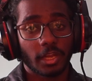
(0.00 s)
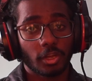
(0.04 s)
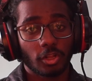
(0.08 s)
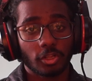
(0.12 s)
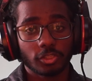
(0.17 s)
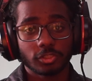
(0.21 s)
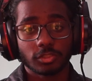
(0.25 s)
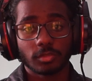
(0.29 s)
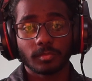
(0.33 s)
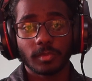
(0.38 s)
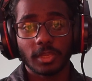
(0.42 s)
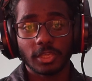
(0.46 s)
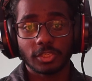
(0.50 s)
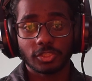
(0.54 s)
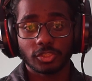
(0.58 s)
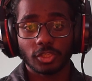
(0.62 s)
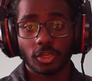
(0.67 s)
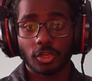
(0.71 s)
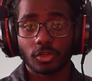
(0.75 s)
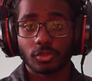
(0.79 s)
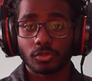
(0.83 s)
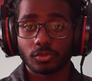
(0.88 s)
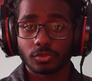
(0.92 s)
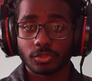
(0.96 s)
And also make
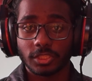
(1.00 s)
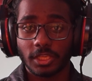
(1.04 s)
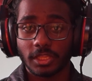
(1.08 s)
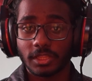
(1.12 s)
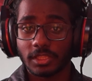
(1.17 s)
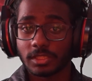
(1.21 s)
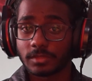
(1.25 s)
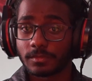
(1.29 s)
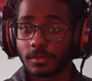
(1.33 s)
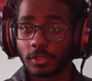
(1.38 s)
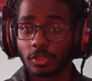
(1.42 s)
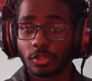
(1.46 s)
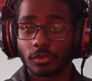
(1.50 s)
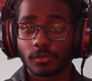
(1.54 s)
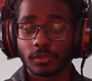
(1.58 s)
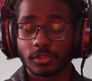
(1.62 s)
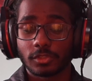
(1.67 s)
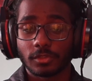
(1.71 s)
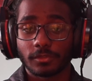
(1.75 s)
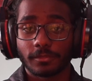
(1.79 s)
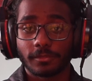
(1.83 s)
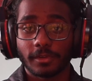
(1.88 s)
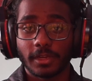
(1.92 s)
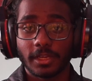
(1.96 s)
sure to share this video
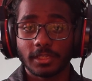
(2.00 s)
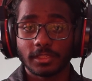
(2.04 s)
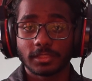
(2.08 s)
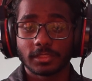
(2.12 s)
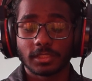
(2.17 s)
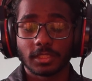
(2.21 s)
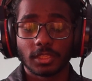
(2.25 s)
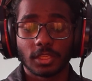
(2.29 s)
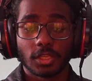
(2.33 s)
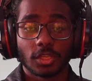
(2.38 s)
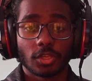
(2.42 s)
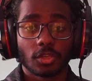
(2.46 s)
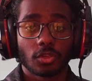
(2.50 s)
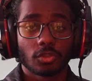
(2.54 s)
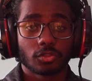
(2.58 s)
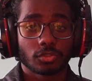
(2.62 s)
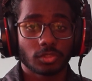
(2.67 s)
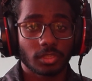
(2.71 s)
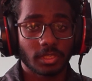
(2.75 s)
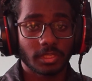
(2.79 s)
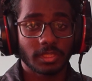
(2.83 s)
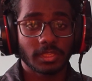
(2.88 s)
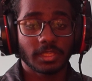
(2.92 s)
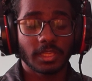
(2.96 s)
with your friends
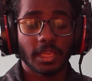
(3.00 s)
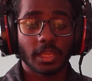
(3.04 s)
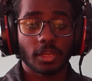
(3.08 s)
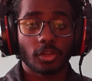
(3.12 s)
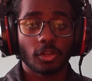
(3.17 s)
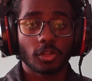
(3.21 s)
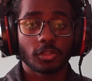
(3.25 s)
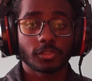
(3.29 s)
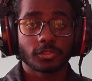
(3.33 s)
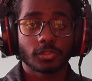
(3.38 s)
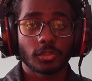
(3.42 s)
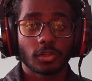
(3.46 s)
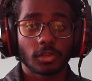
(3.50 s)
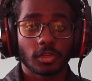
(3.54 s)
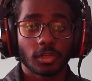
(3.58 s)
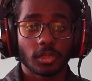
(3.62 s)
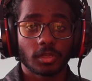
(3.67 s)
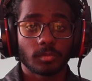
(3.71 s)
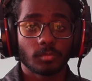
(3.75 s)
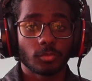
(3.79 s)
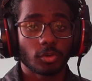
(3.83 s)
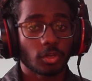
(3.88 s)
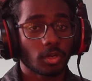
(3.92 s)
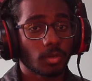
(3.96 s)
so that they can also
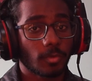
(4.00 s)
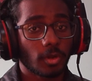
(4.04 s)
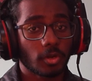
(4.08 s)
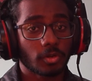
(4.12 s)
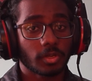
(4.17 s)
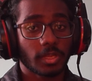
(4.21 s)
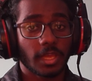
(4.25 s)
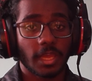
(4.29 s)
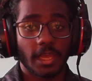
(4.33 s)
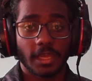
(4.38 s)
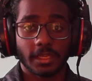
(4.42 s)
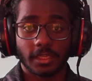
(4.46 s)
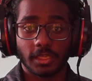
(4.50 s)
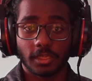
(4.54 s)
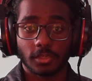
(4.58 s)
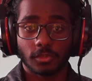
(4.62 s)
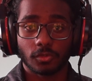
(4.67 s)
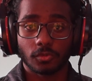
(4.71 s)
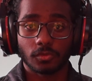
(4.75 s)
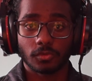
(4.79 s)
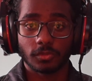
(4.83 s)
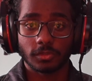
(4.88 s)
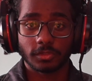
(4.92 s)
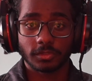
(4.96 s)
learn more about hacking
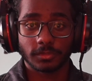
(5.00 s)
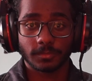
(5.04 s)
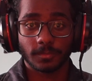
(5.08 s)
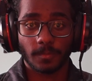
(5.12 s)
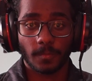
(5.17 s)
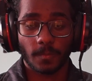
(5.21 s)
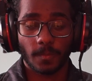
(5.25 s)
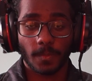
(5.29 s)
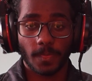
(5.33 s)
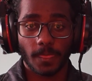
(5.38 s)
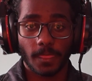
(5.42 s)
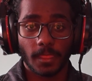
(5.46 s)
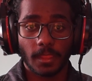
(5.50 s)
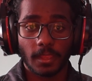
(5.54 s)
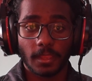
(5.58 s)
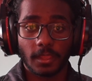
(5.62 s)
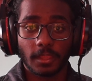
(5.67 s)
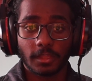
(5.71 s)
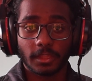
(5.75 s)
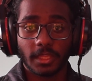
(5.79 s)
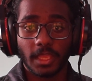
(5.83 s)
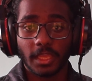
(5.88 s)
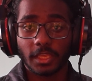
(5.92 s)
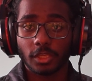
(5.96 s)
tools.
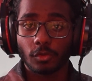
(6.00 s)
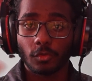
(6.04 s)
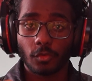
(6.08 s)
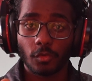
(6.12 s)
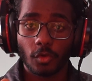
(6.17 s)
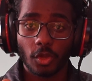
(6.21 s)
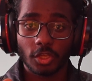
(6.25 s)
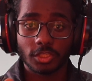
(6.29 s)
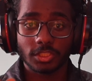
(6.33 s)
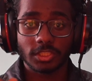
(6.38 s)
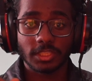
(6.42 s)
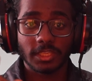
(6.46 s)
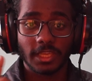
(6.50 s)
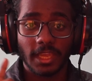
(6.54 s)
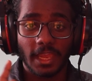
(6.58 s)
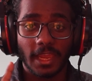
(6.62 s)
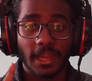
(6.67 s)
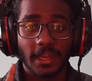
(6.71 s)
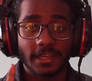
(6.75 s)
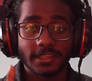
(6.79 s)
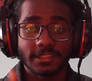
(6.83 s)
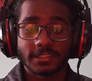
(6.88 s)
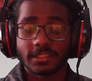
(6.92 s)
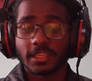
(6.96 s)
Thank you for watching
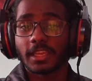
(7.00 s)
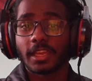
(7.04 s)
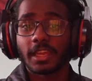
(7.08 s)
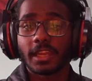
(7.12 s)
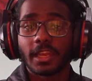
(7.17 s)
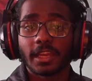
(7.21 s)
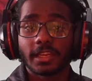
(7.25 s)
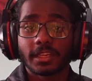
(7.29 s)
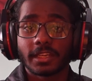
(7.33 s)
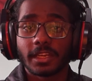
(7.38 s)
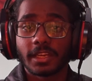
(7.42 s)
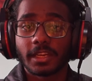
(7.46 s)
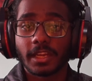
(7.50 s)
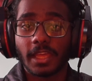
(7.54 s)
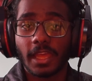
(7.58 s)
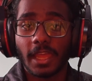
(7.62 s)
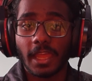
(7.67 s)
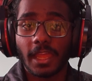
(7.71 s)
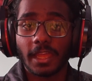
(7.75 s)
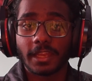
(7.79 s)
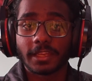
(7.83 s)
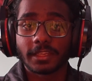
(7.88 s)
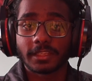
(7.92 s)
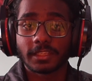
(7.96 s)
and stay connected
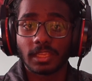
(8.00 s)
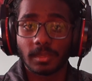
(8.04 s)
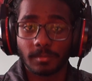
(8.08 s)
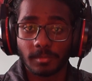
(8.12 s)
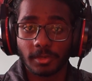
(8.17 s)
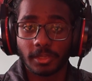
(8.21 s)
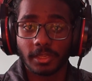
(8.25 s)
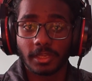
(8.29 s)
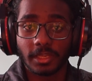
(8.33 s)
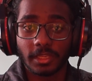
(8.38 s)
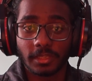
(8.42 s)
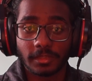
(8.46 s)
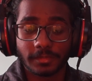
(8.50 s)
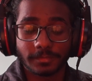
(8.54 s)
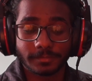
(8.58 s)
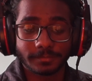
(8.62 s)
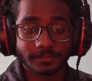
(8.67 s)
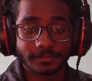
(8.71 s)
and keep learning.